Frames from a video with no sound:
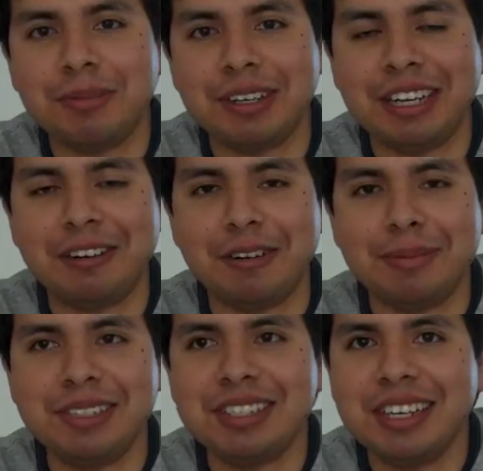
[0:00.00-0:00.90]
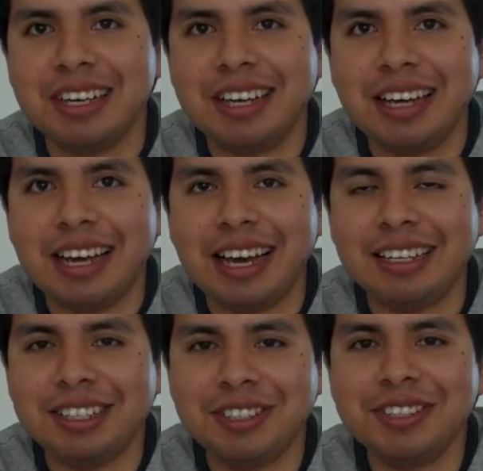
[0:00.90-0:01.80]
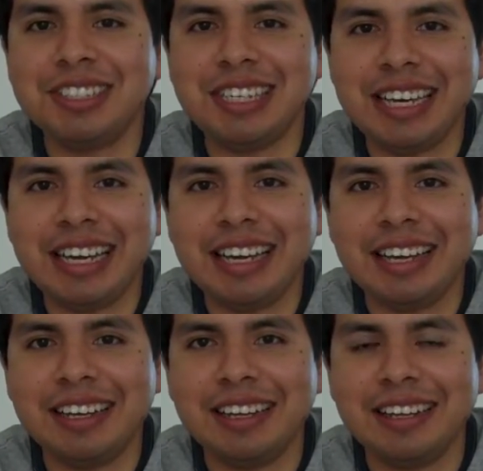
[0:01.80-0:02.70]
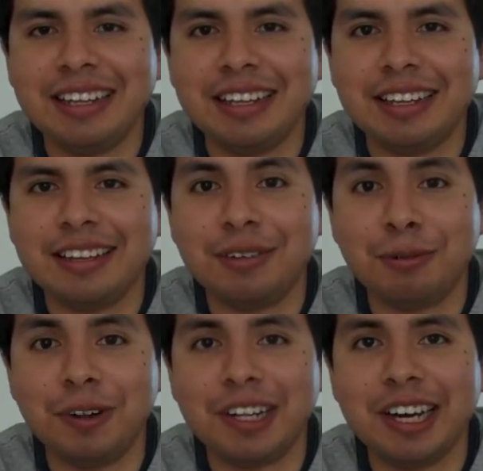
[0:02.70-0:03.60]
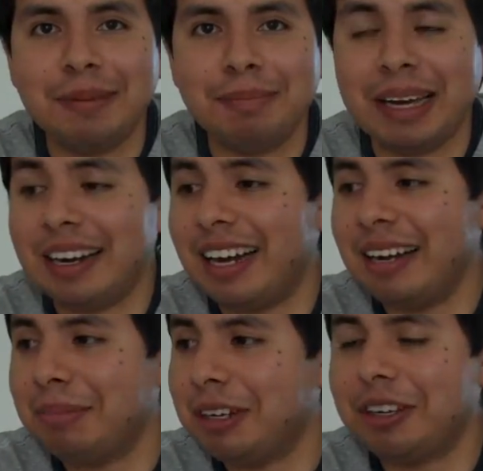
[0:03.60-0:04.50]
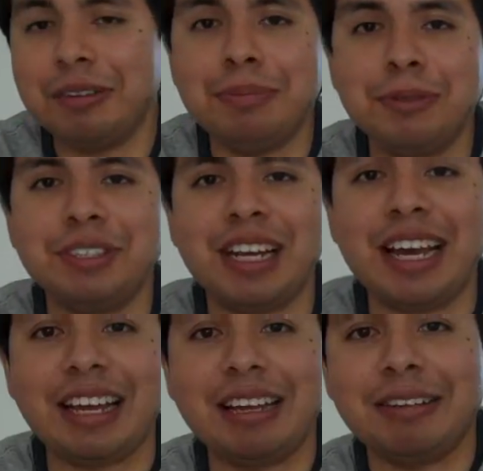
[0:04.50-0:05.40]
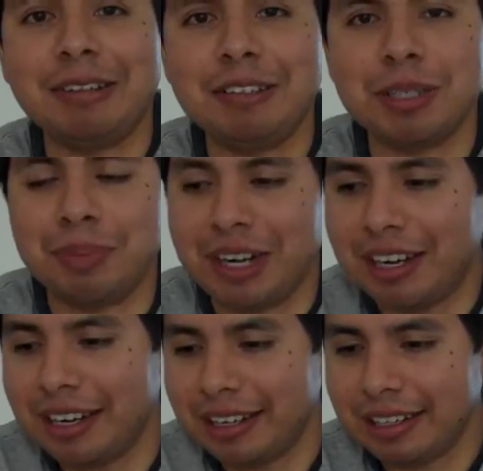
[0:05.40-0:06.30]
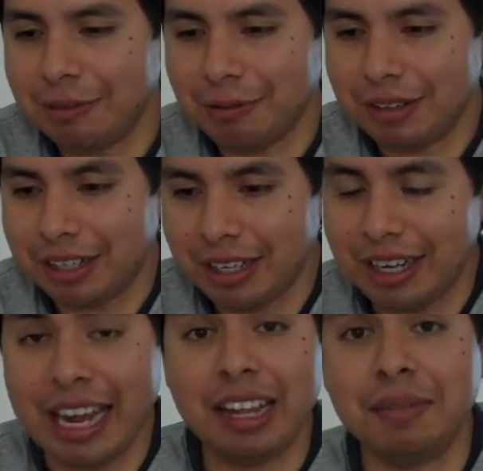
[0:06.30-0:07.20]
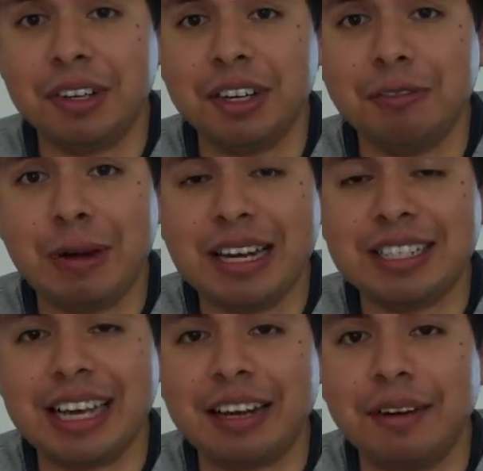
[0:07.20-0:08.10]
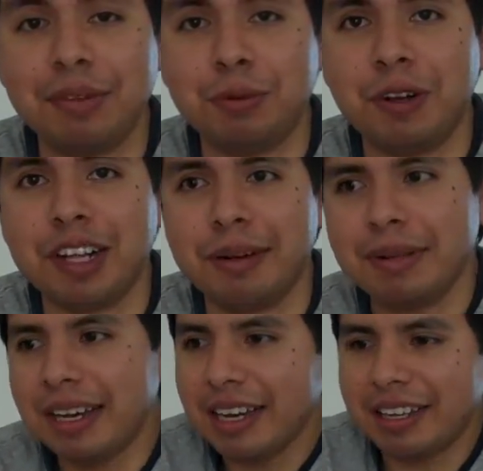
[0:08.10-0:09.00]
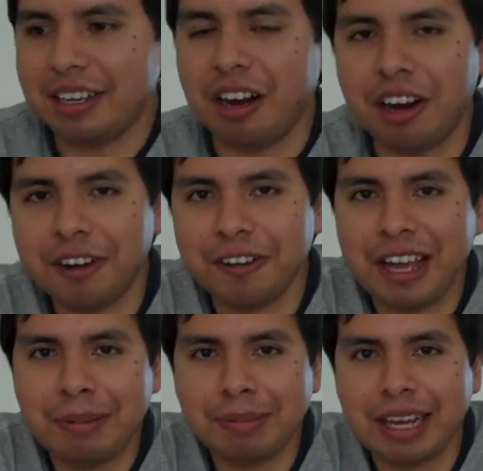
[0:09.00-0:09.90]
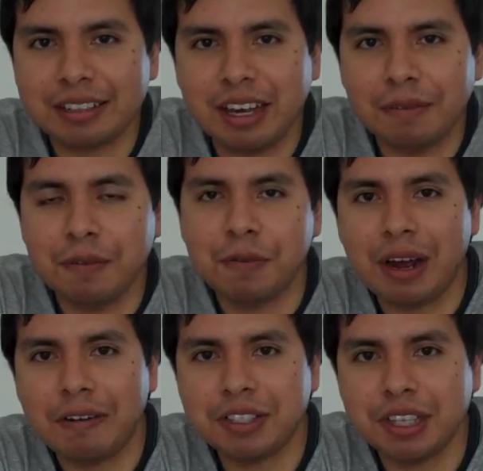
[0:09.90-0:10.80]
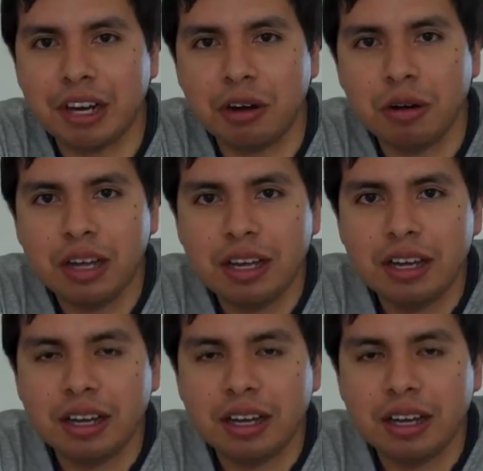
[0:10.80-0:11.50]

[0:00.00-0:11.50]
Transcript: Tom on the interwebs. And did you see the World Cup? Man, I'm in a good mood today. It was a pretty hell of a good way to kick off the World Cup. The inaugural game kicked off a few hours ago.